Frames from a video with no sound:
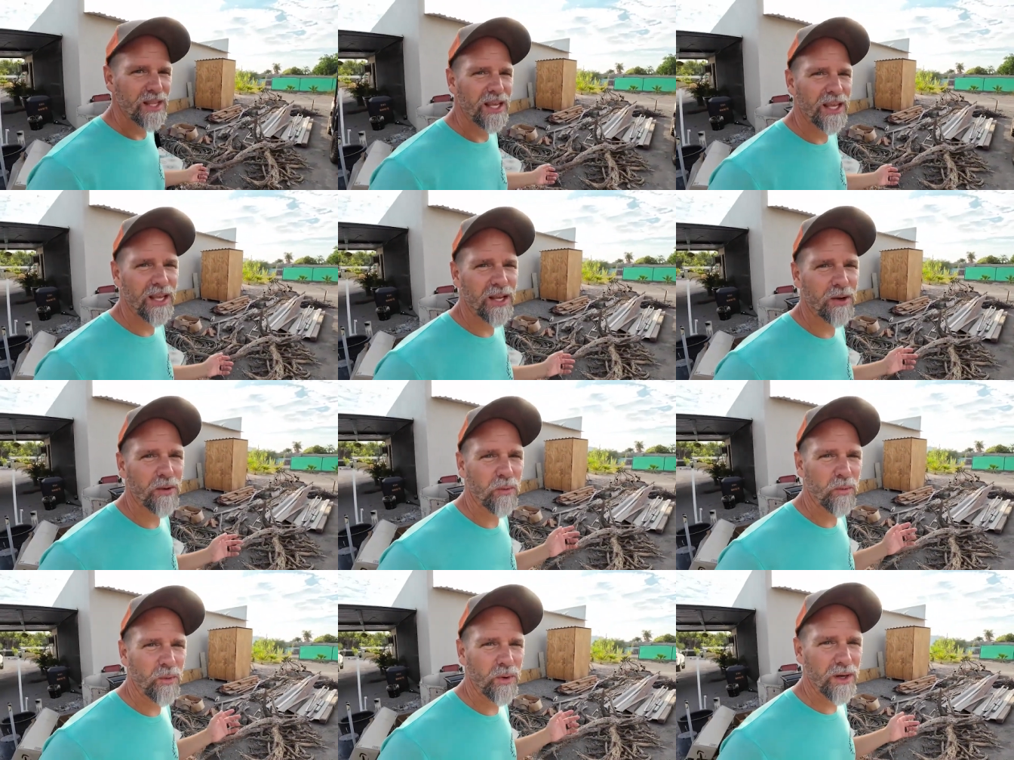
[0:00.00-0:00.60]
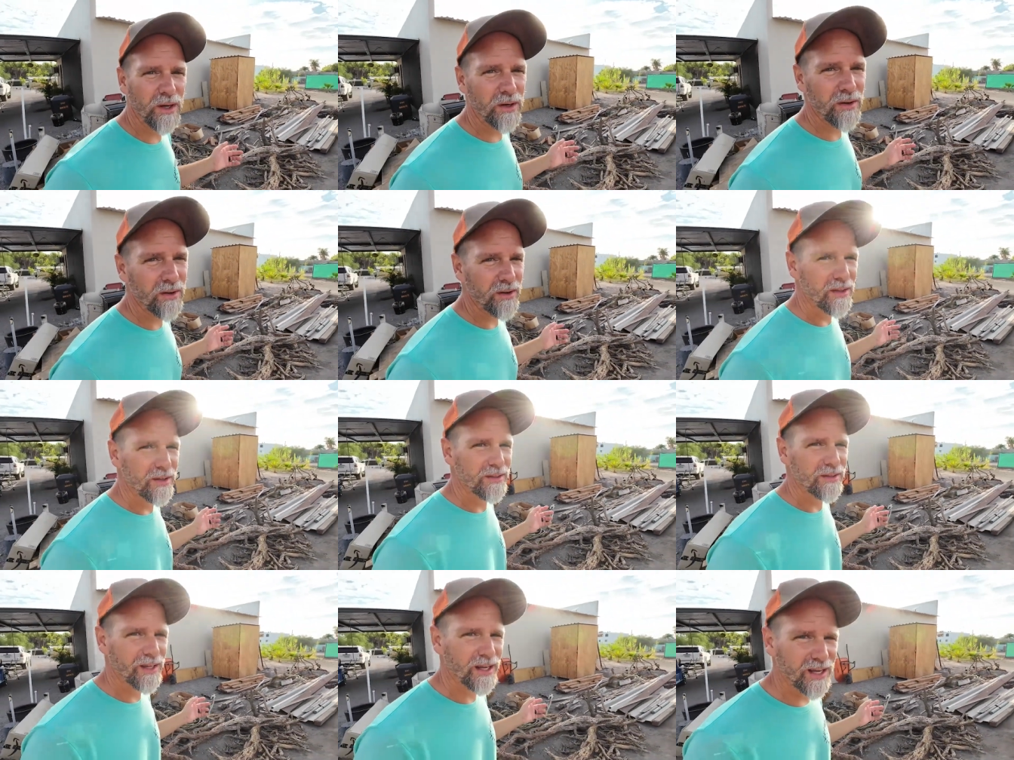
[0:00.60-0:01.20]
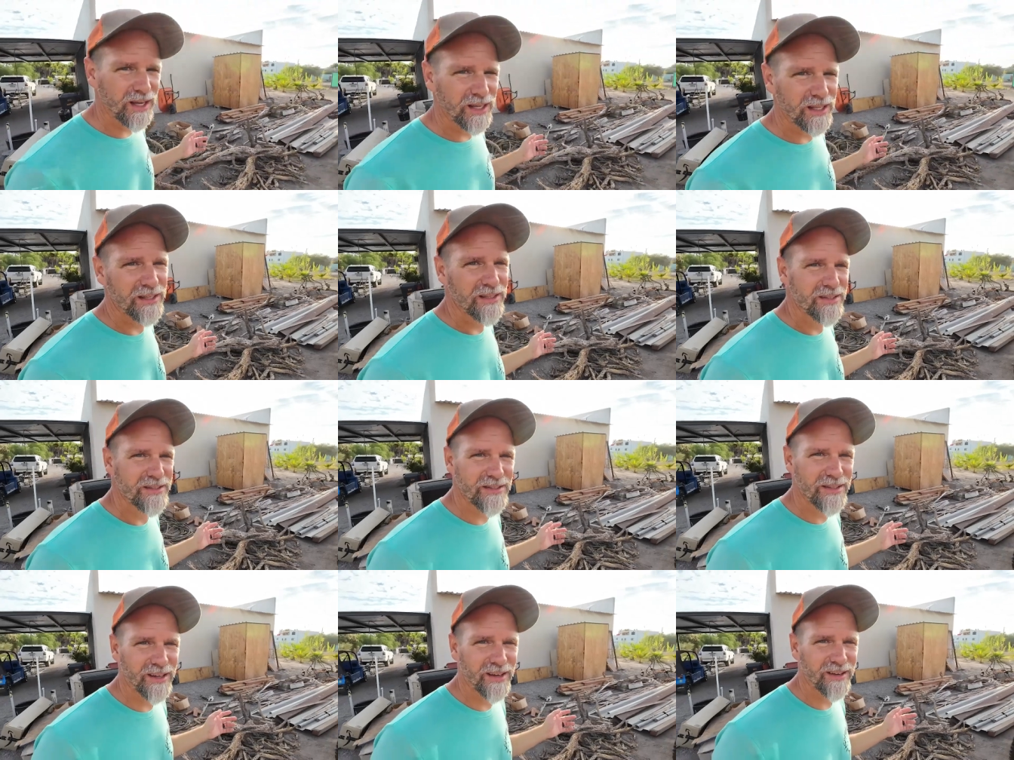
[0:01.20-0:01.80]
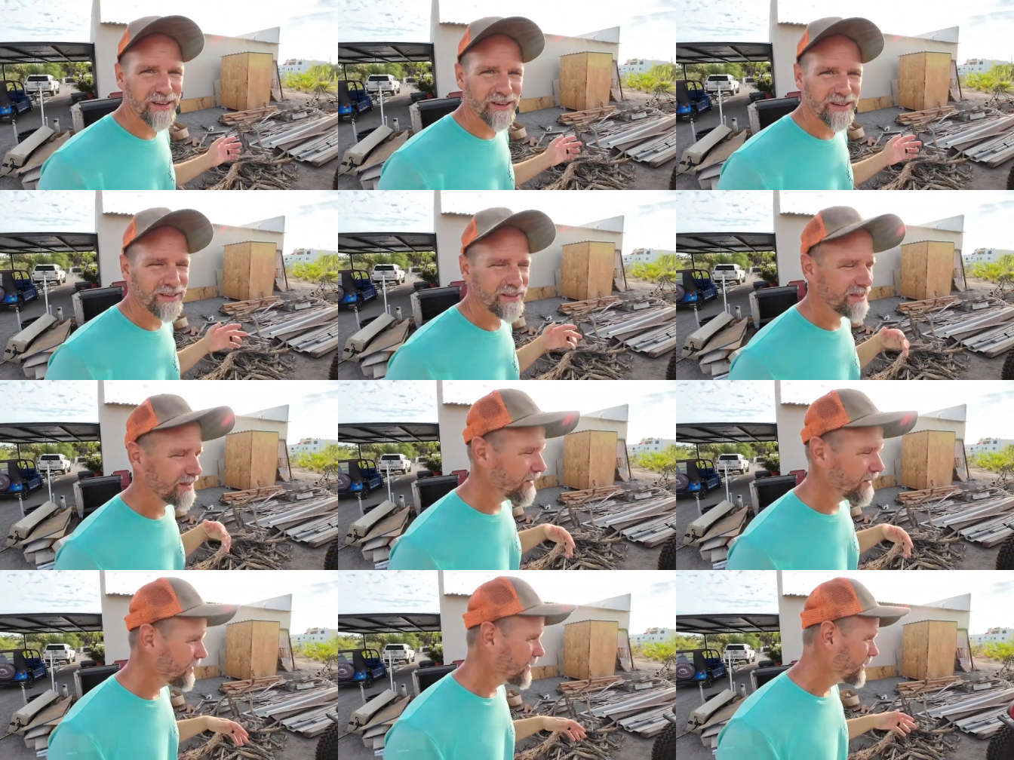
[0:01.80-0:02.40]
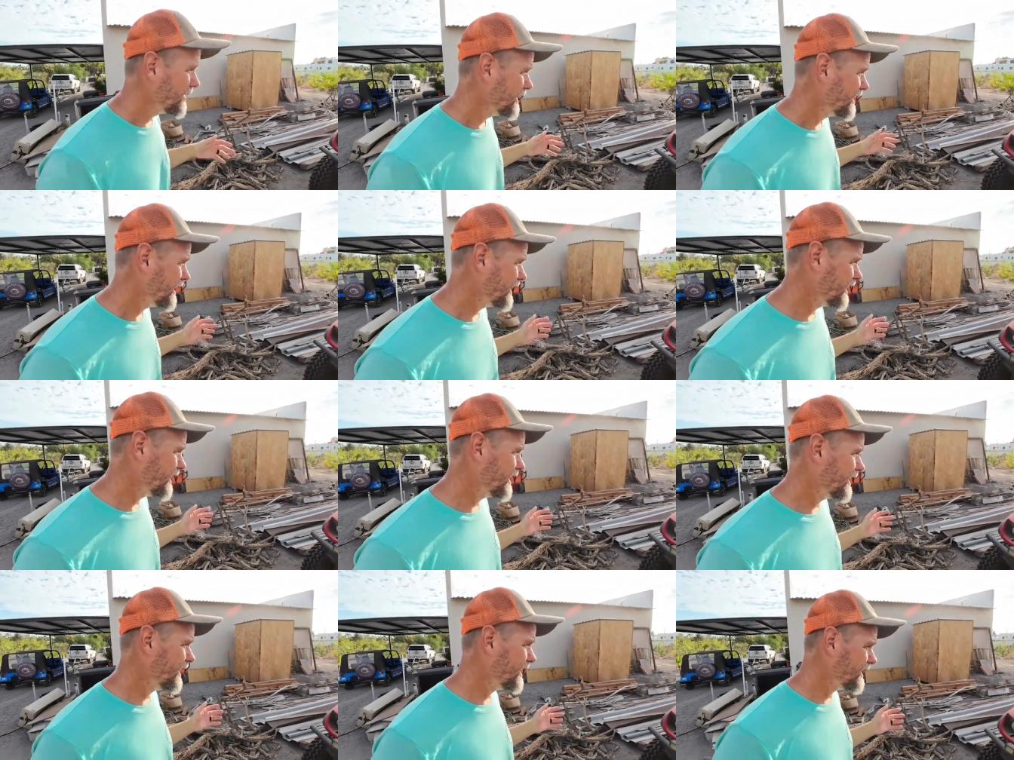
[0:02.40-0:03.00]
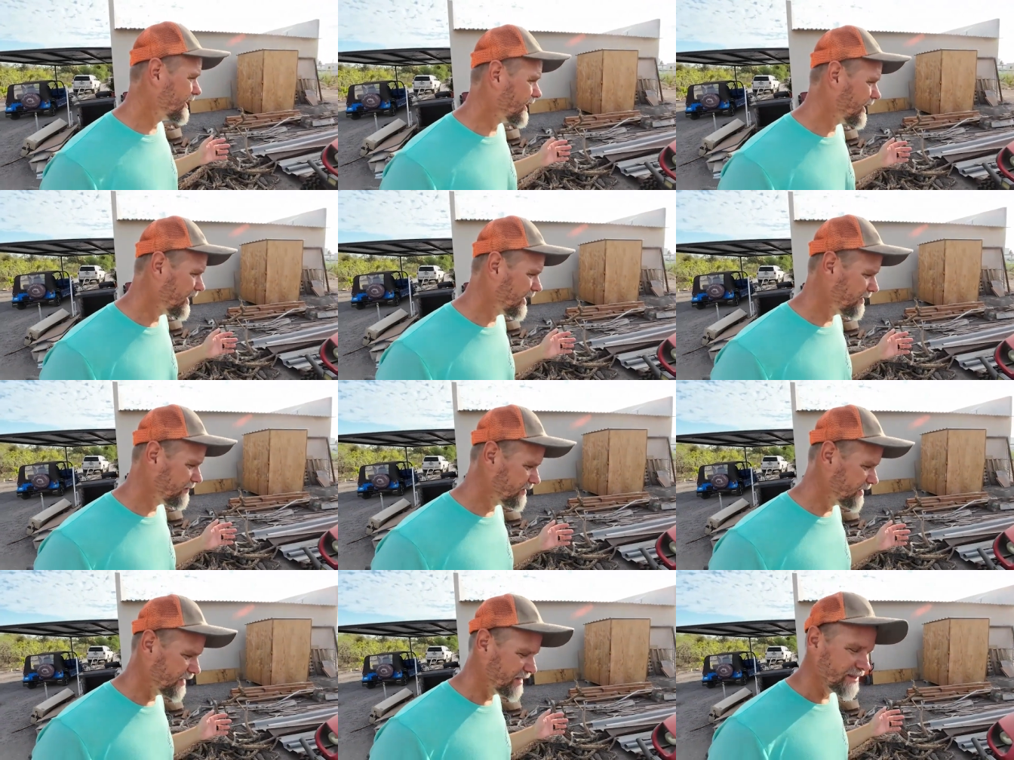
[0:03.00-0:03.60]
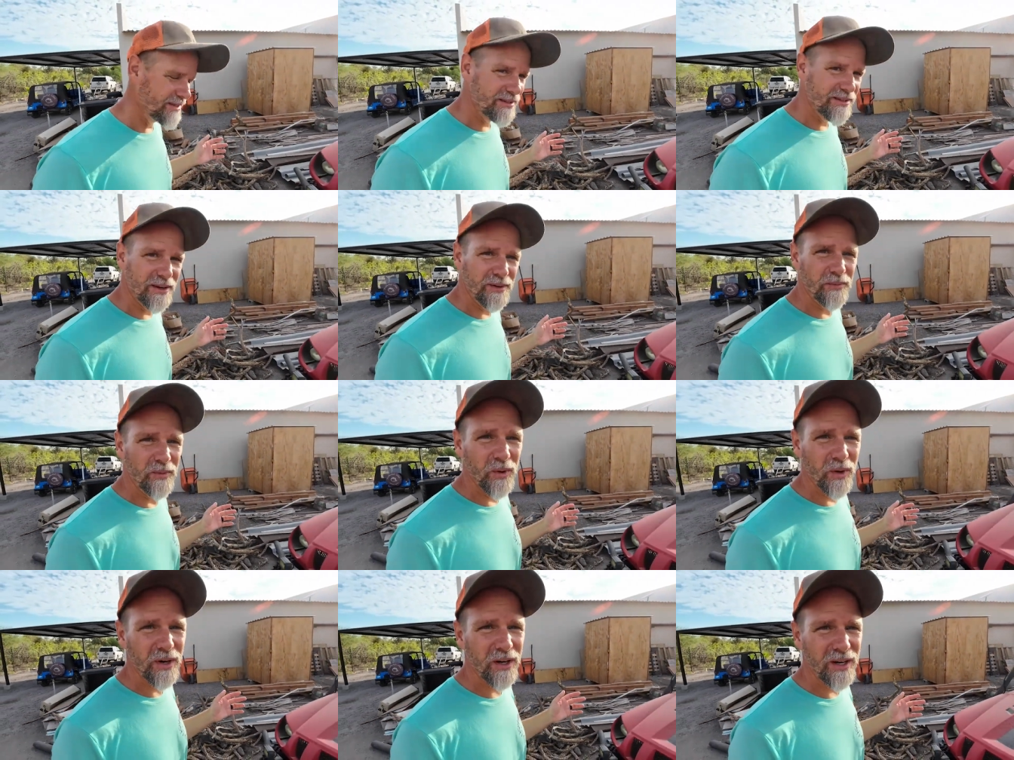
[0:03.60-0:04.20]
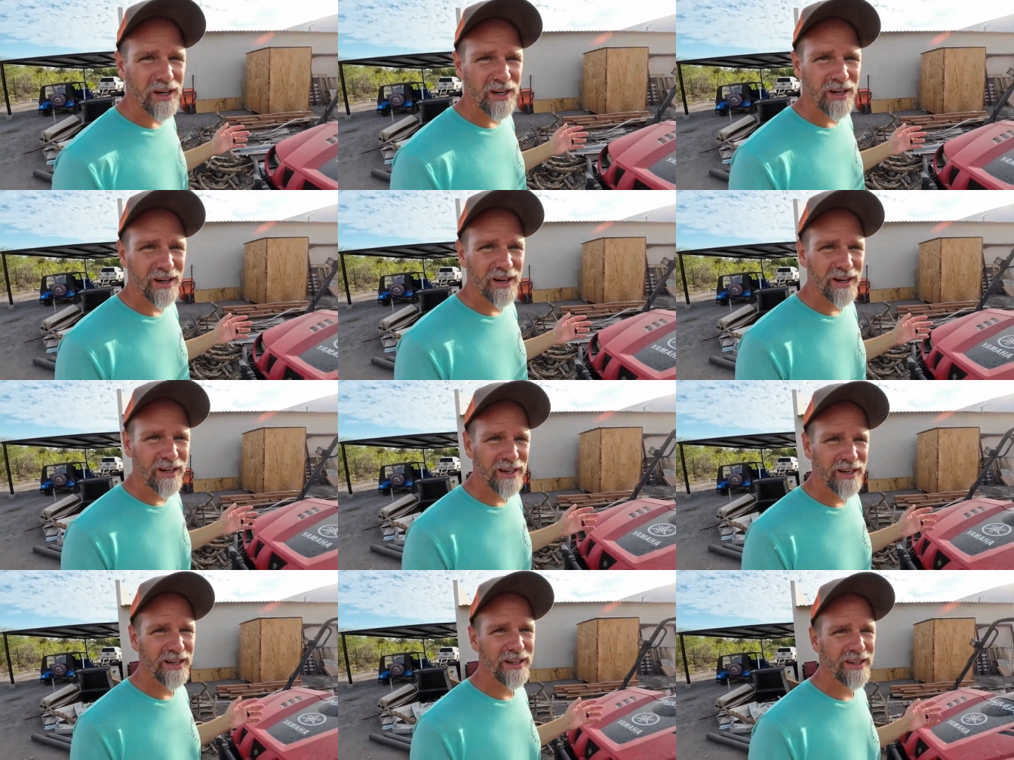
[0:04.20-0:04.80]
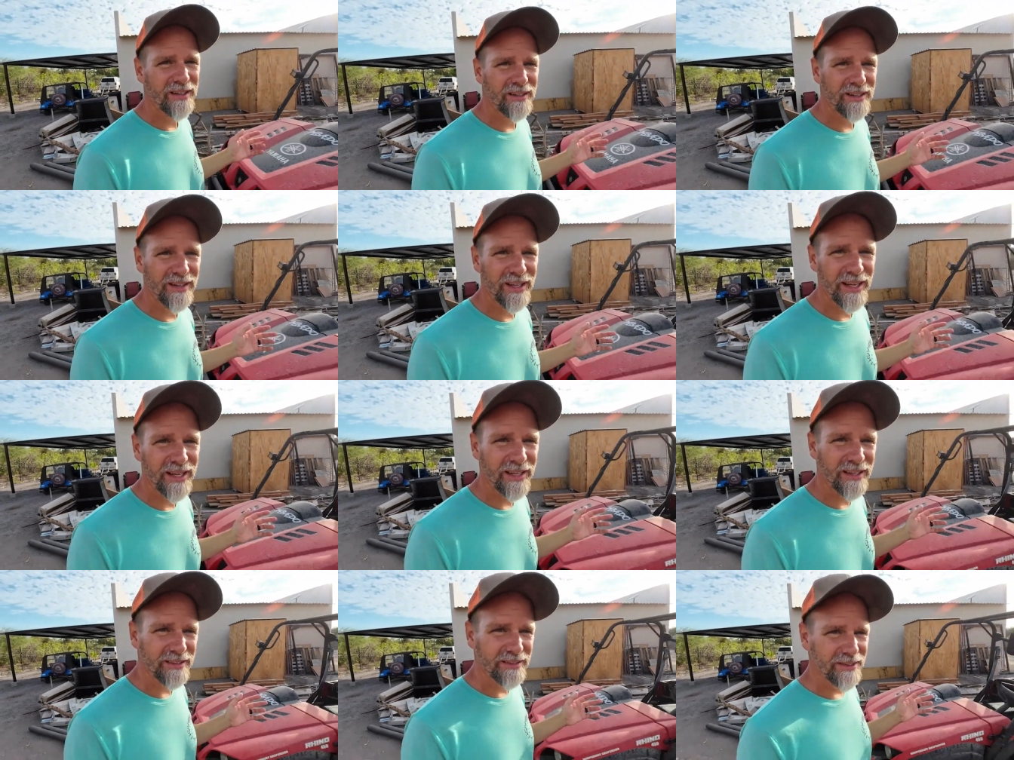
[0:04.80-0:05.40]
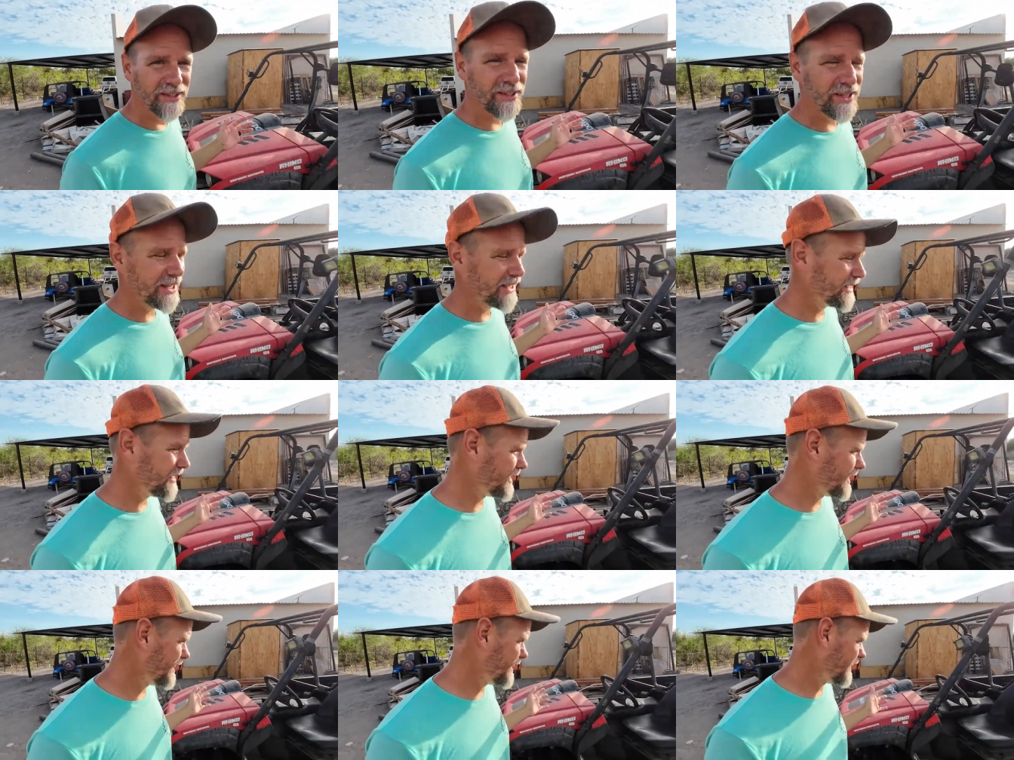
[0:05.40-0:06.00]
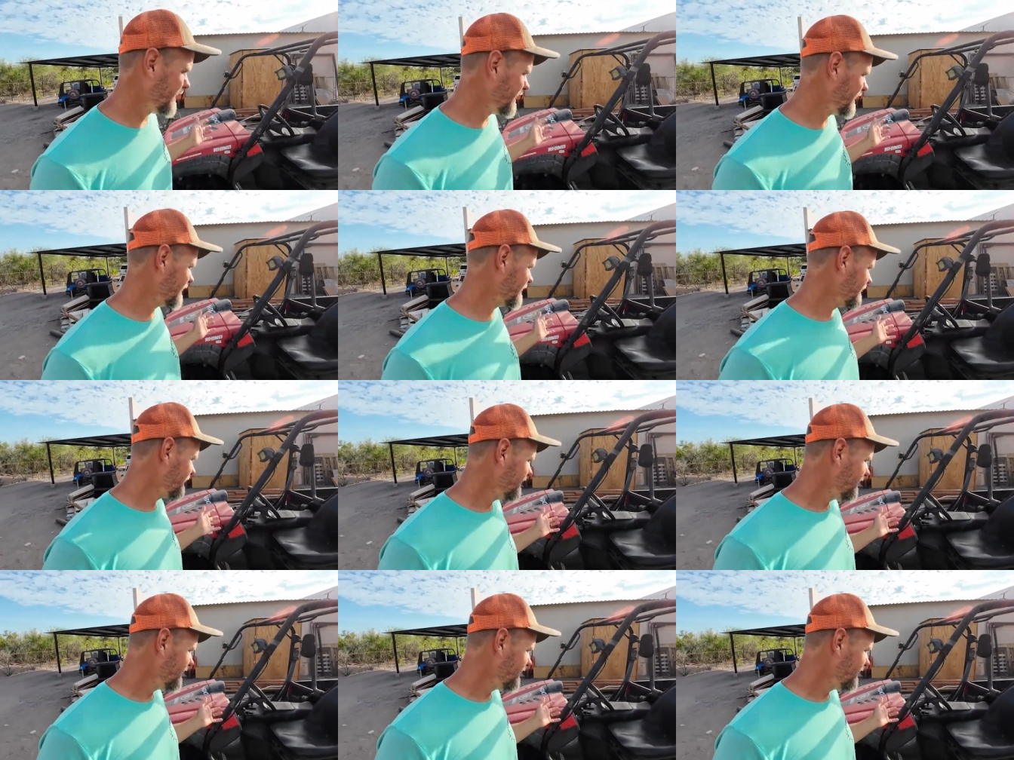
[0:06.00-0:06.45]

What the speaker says: it will not start. And I've done some work on it, like looking at